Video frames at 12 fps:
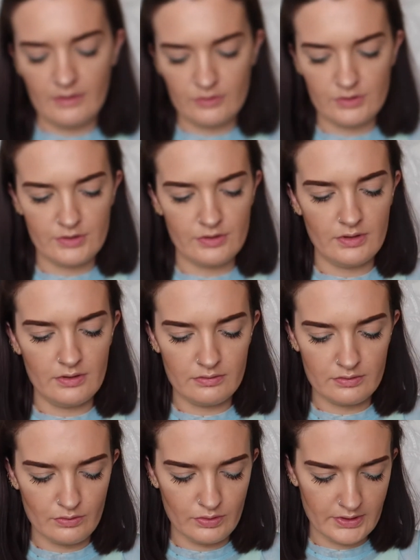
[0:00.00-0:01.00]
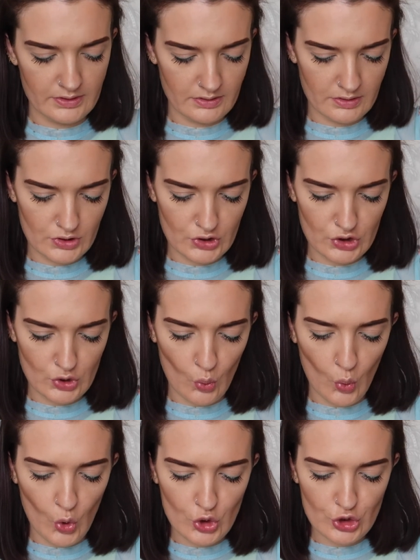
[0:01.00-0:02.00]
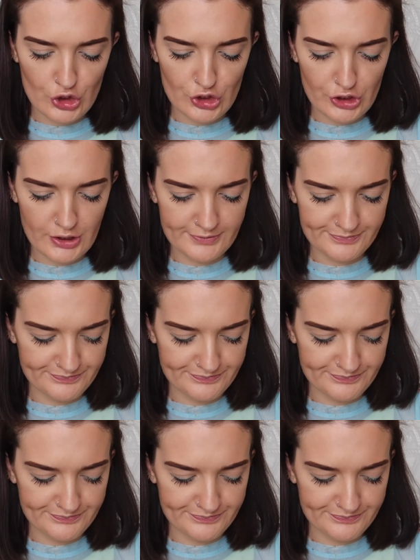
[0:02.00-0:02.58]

I'll just do a little quick swatch.